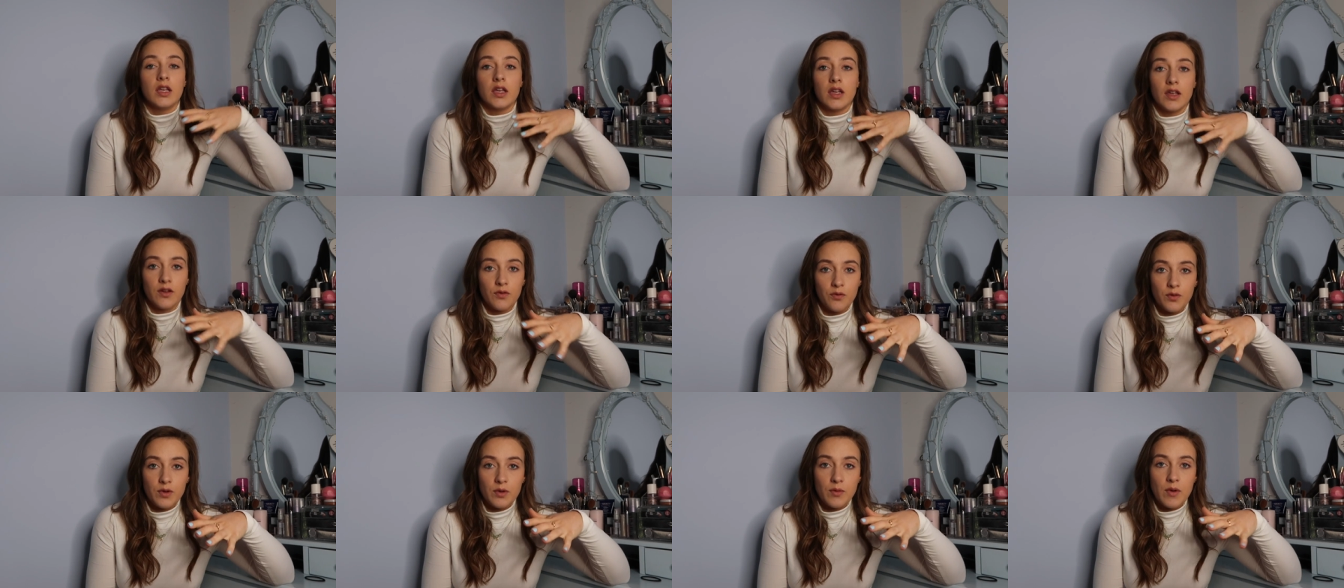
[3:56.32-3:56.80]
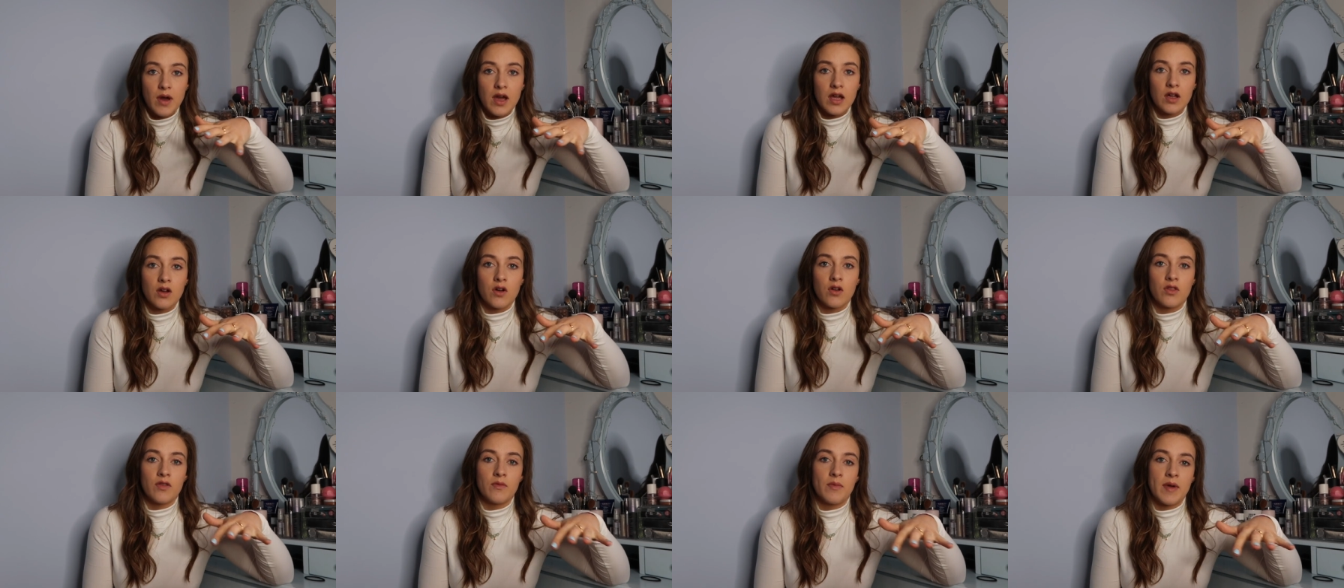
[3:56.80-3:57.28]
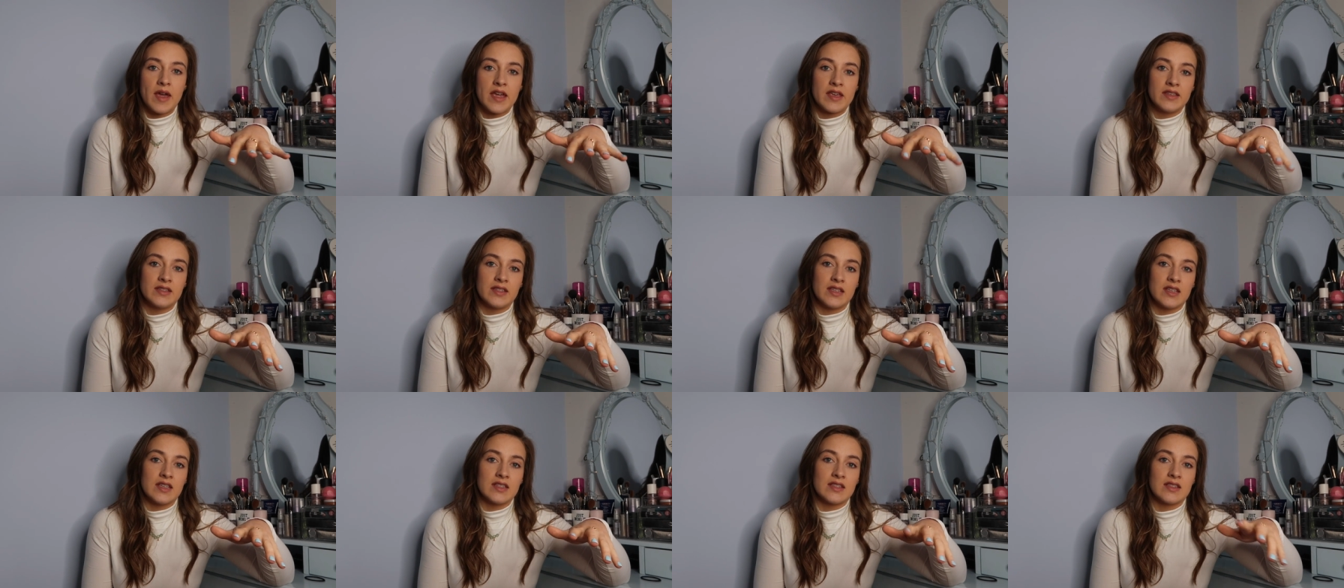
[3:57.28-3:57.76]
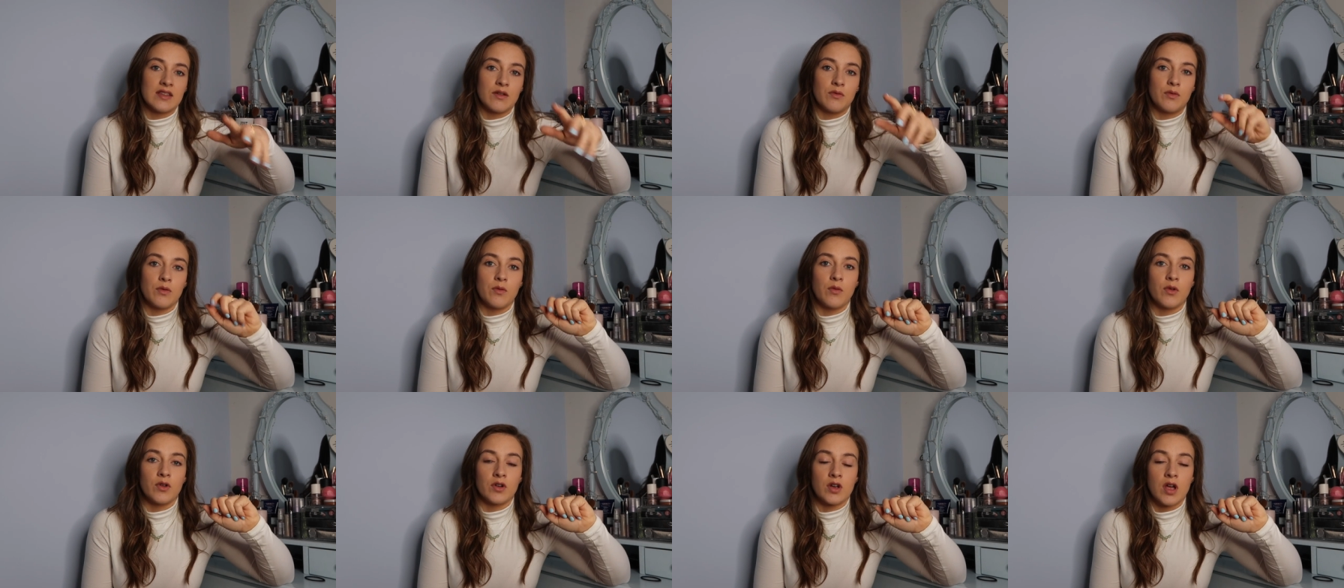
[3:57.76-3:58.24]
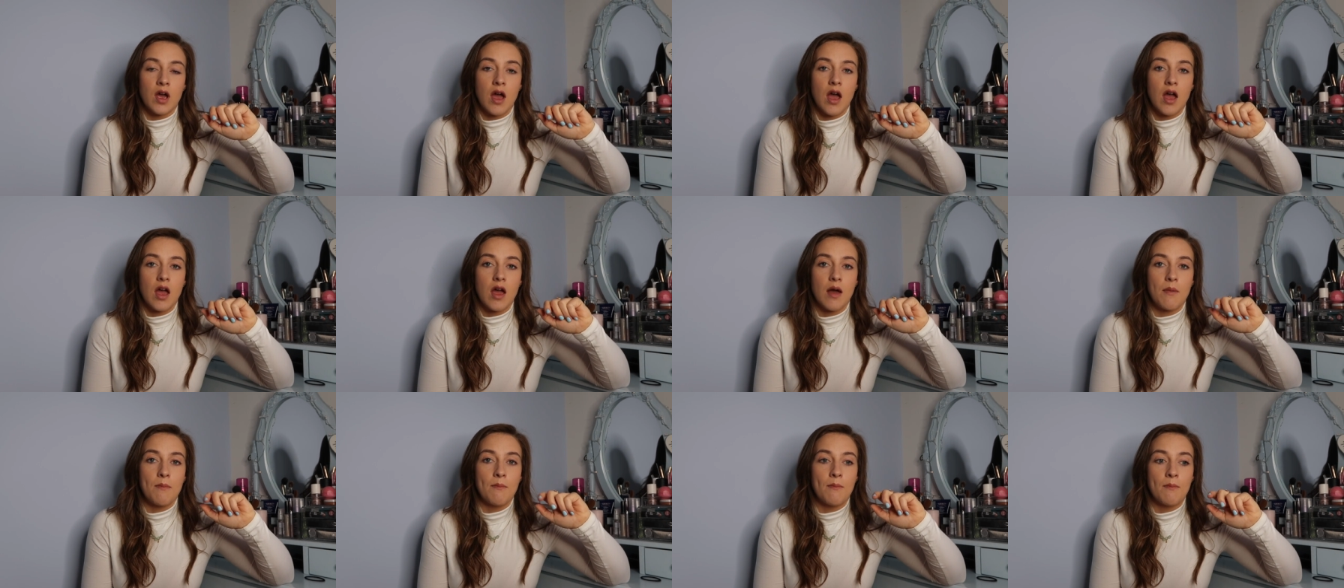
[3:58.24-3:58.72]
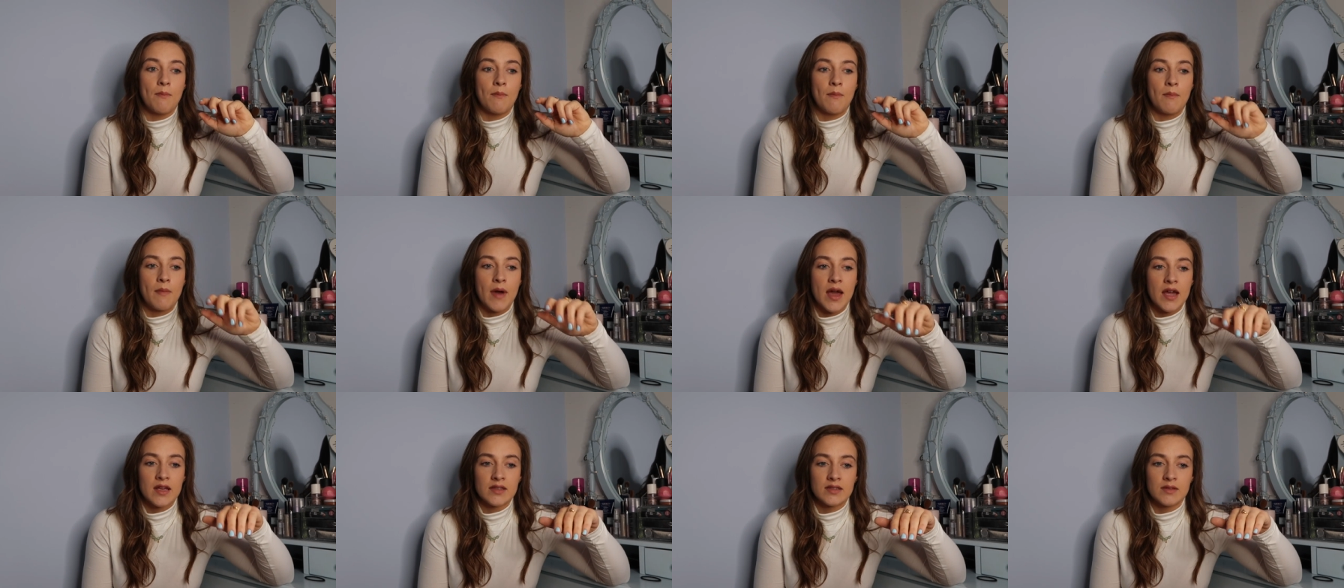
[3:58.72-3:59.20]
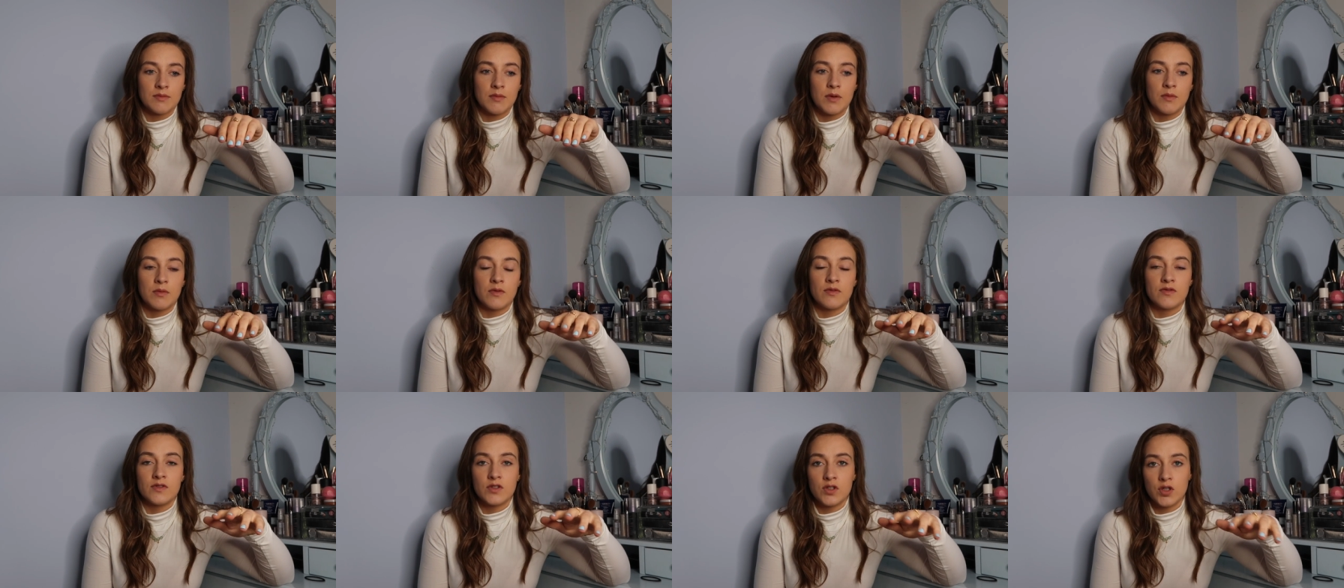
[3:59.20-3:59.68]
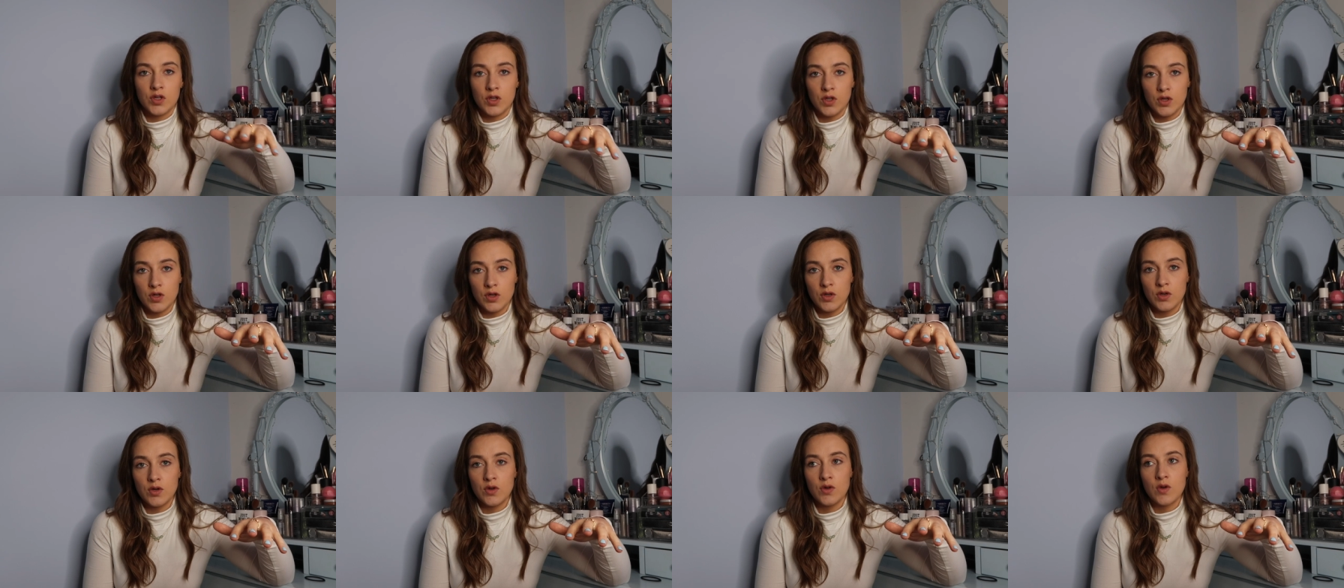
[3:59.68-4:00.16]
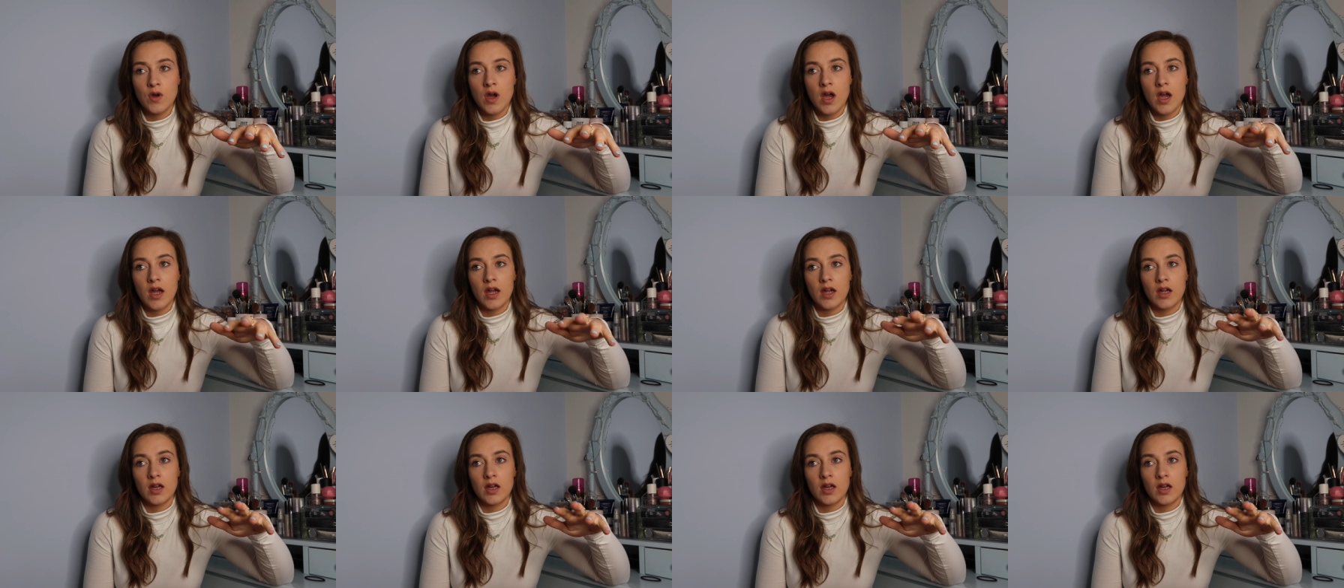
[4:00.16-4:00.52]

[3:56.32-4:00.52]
if we work on the basis that we want a maximum of 2